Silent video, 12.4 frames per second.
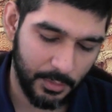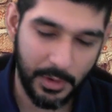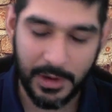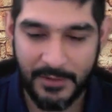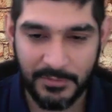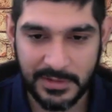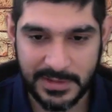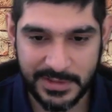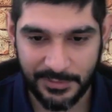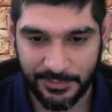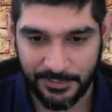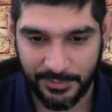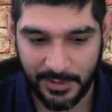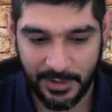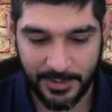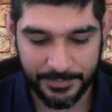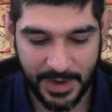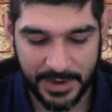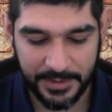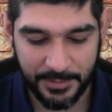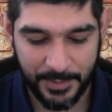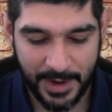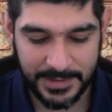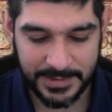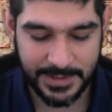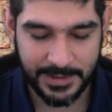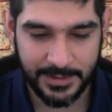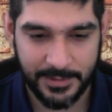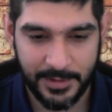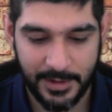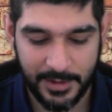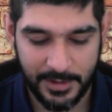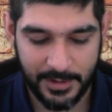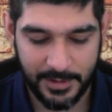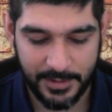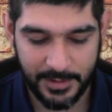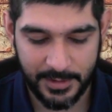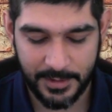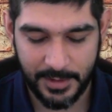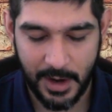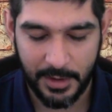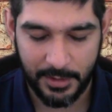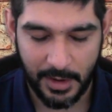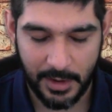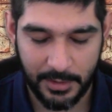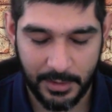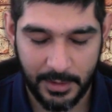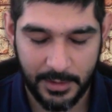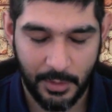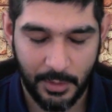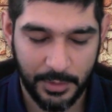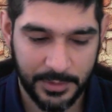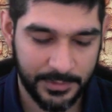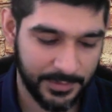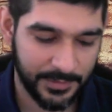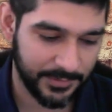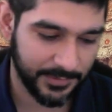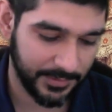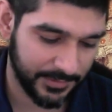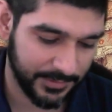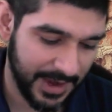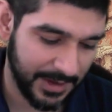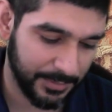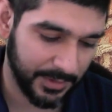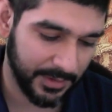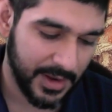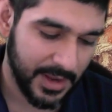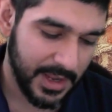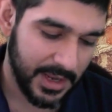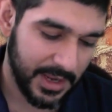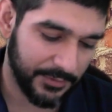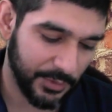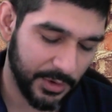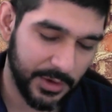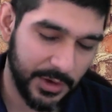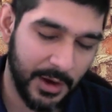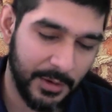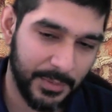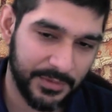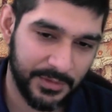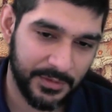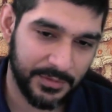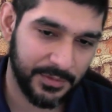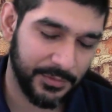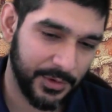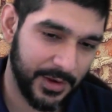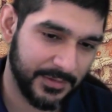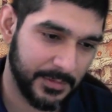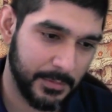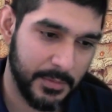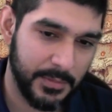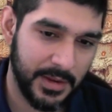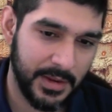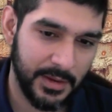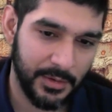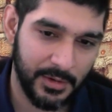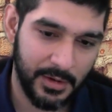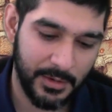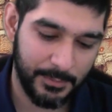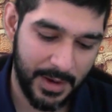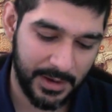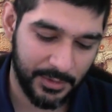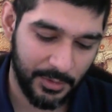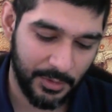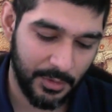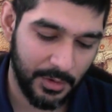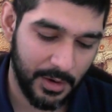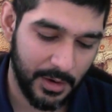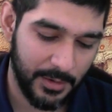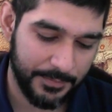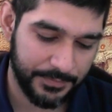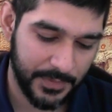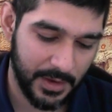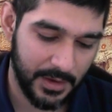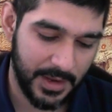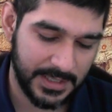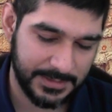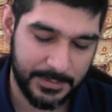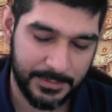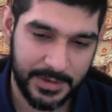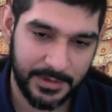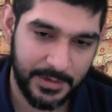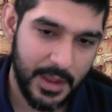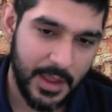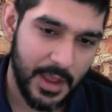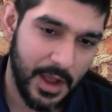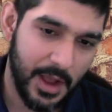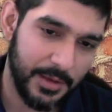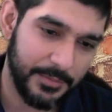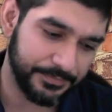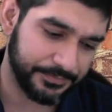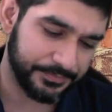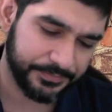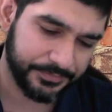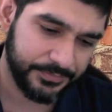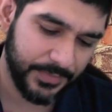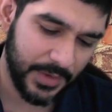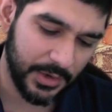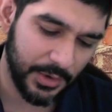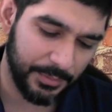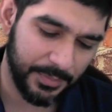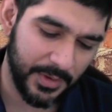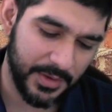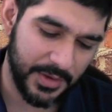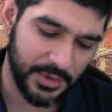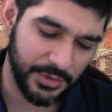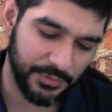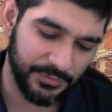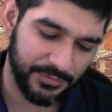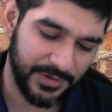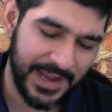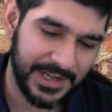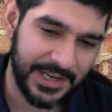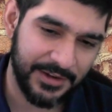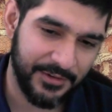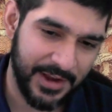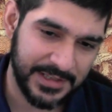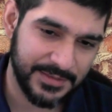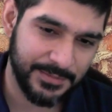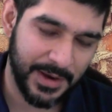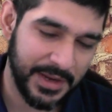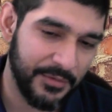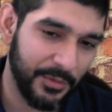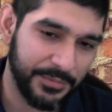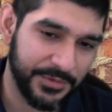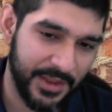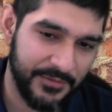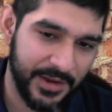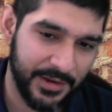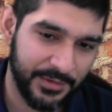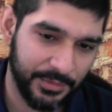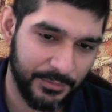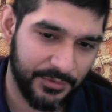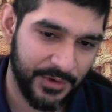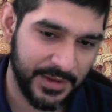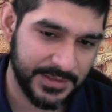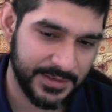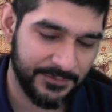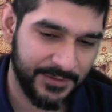levels of enterprise there our audiences is that. But if you're a young business, if you're an SMME or a micro SMME, you've likely raised money from savings, from friends and